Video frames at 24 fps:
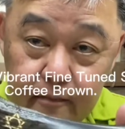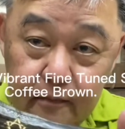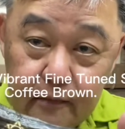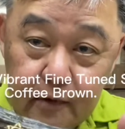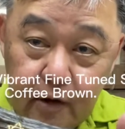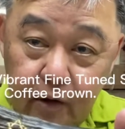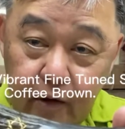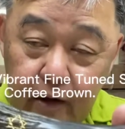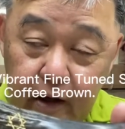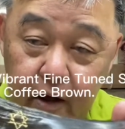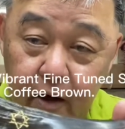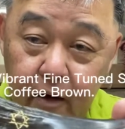
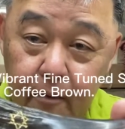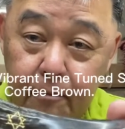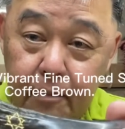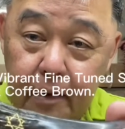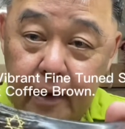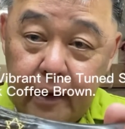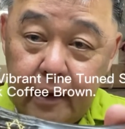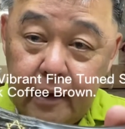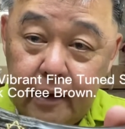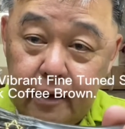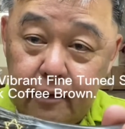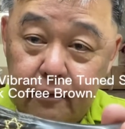already
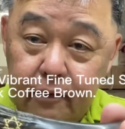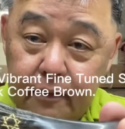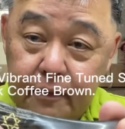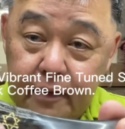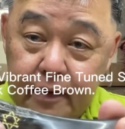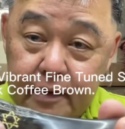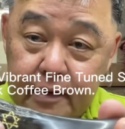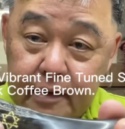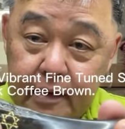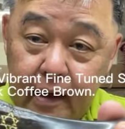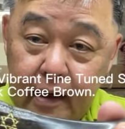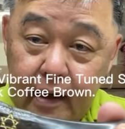completed with
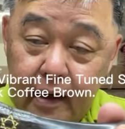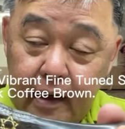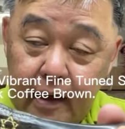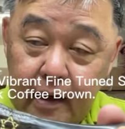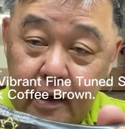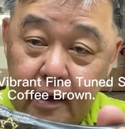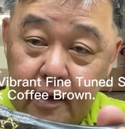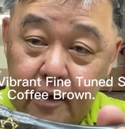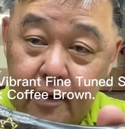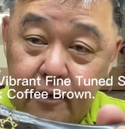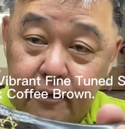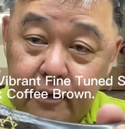a star
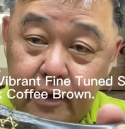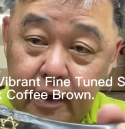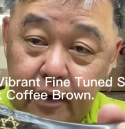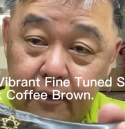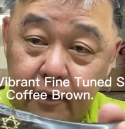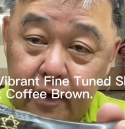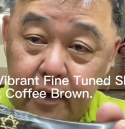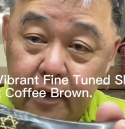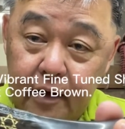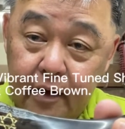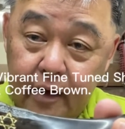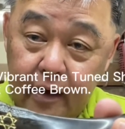of
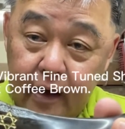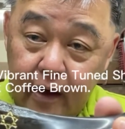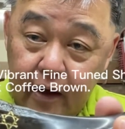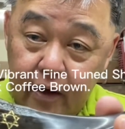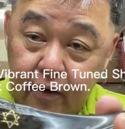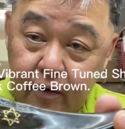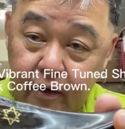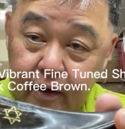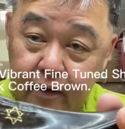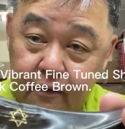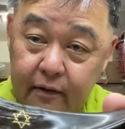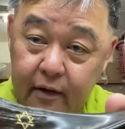David
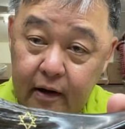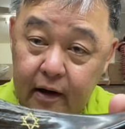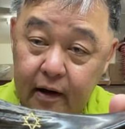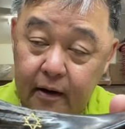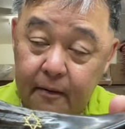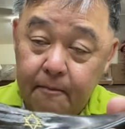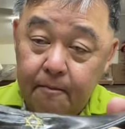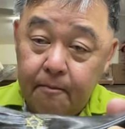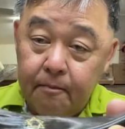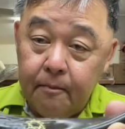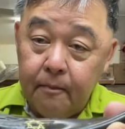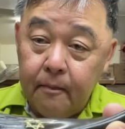engraved there
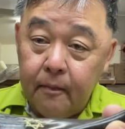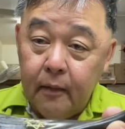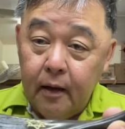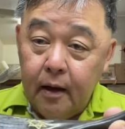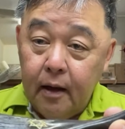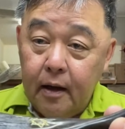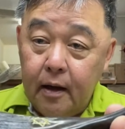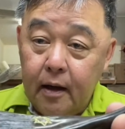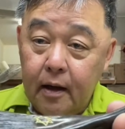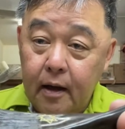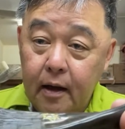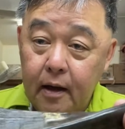
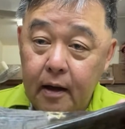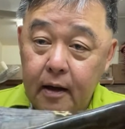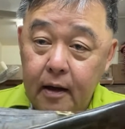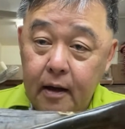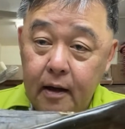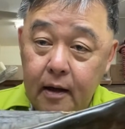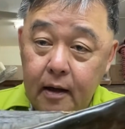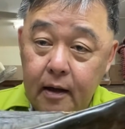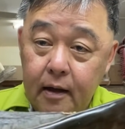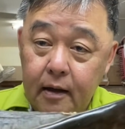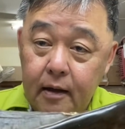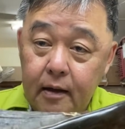and
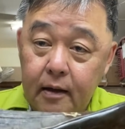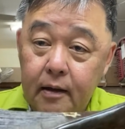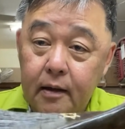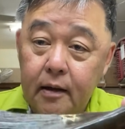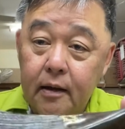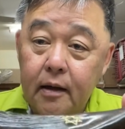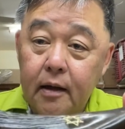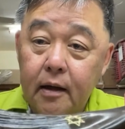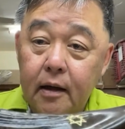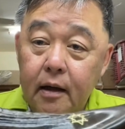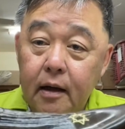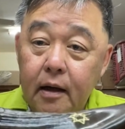uh,
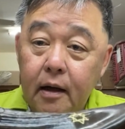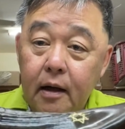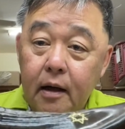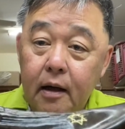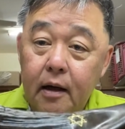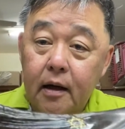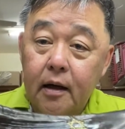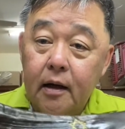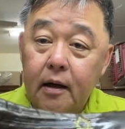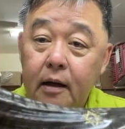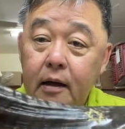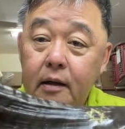
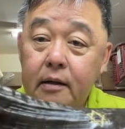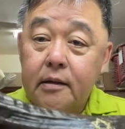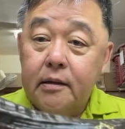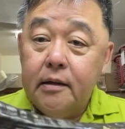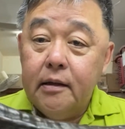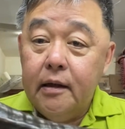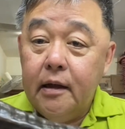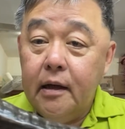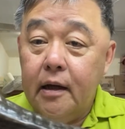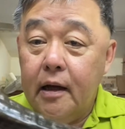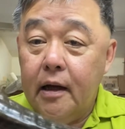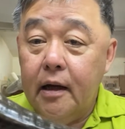you can
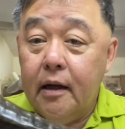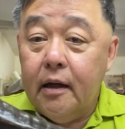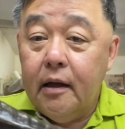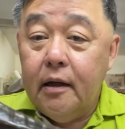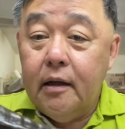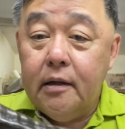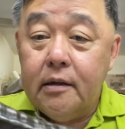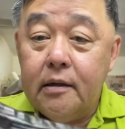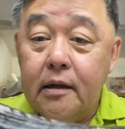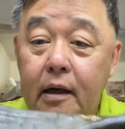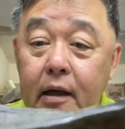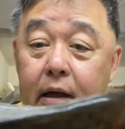see that
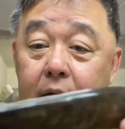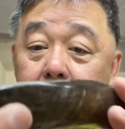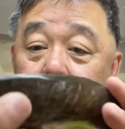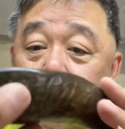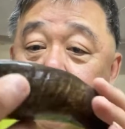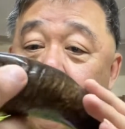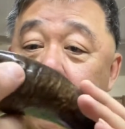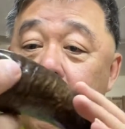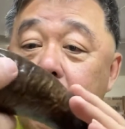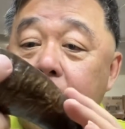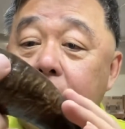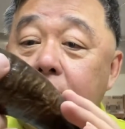it's a
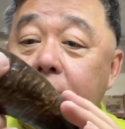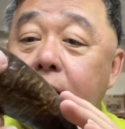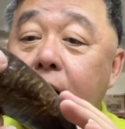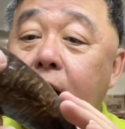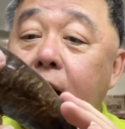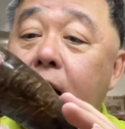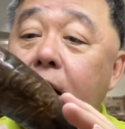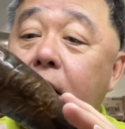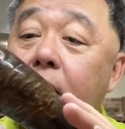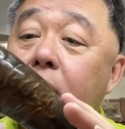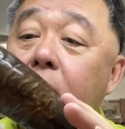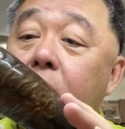uh,
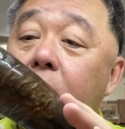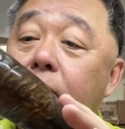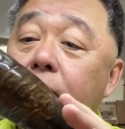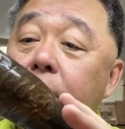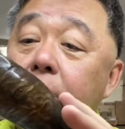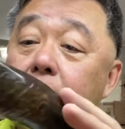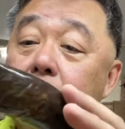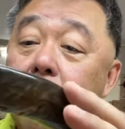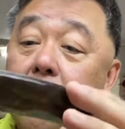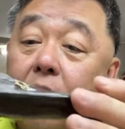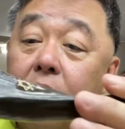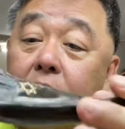dark coffee
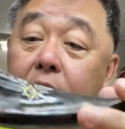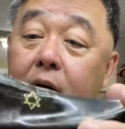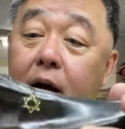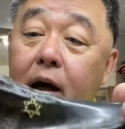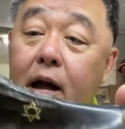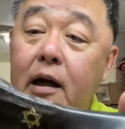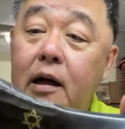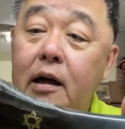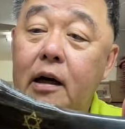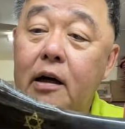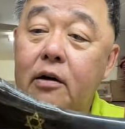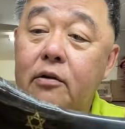brown
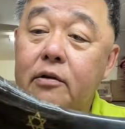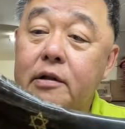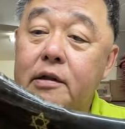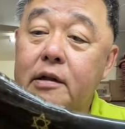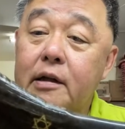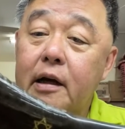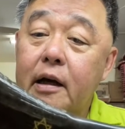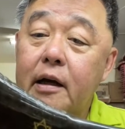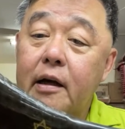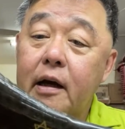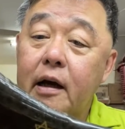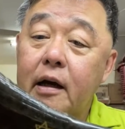color I would
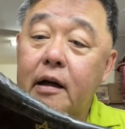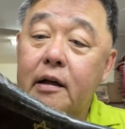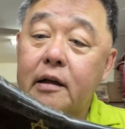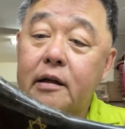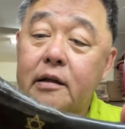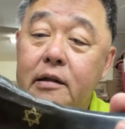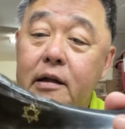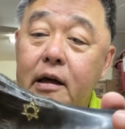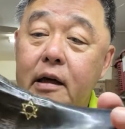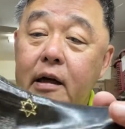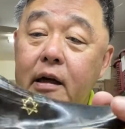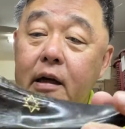say and
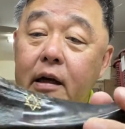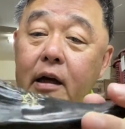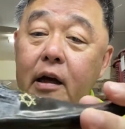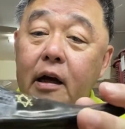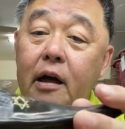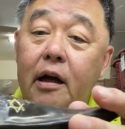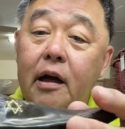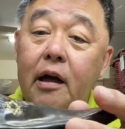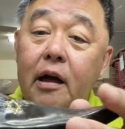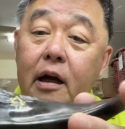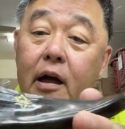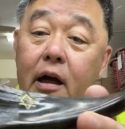it's a
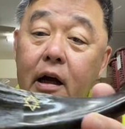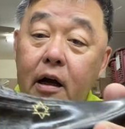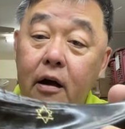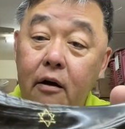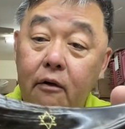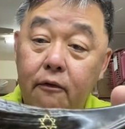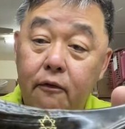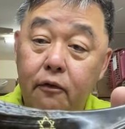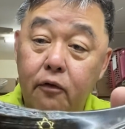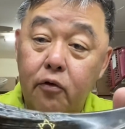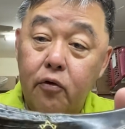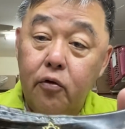
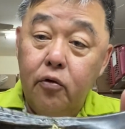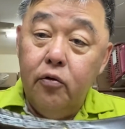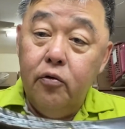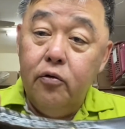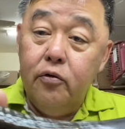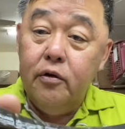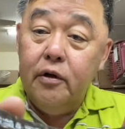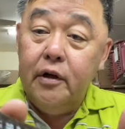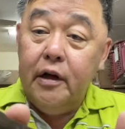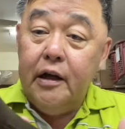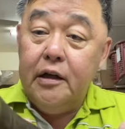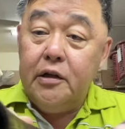
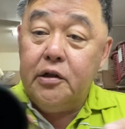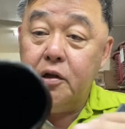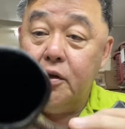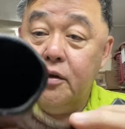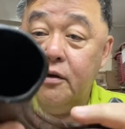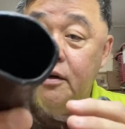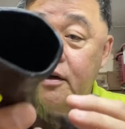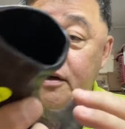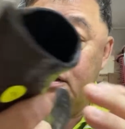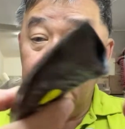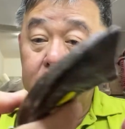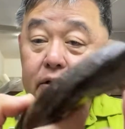full
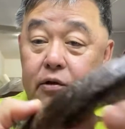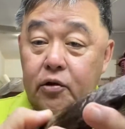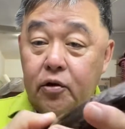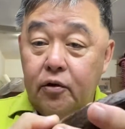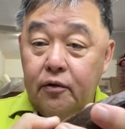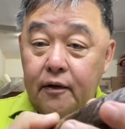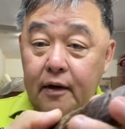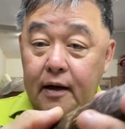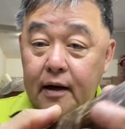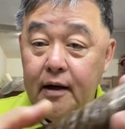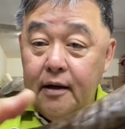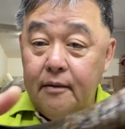natural
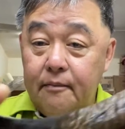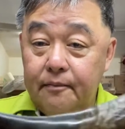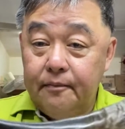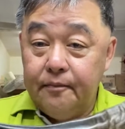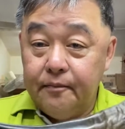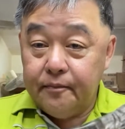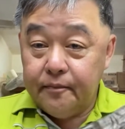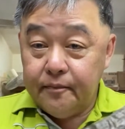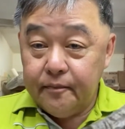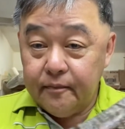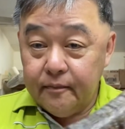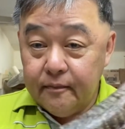shofar
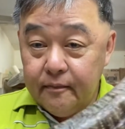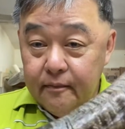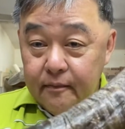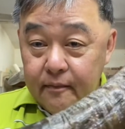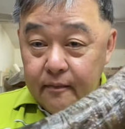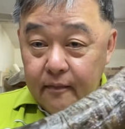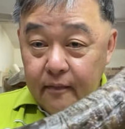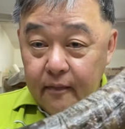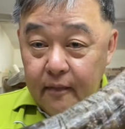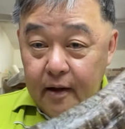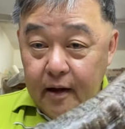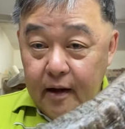
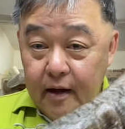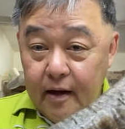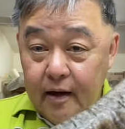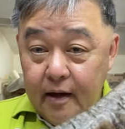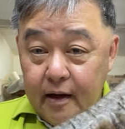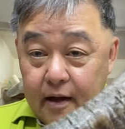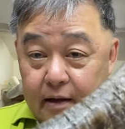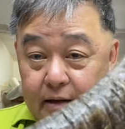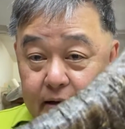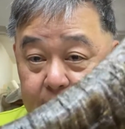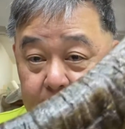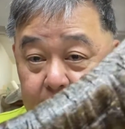yeah you
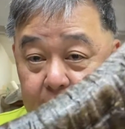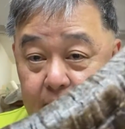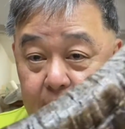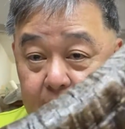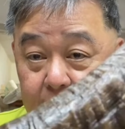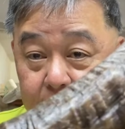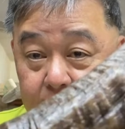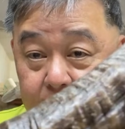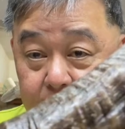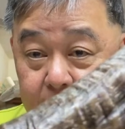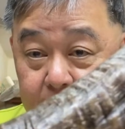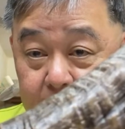can see that
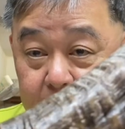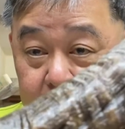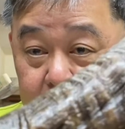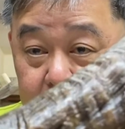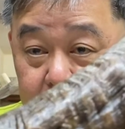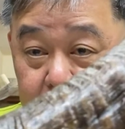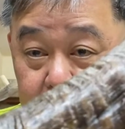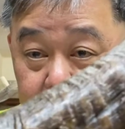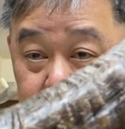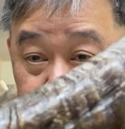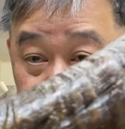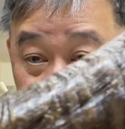the
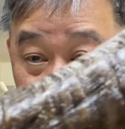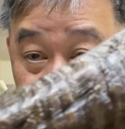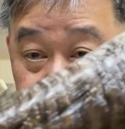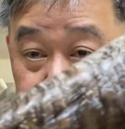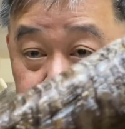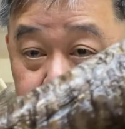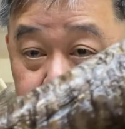uh,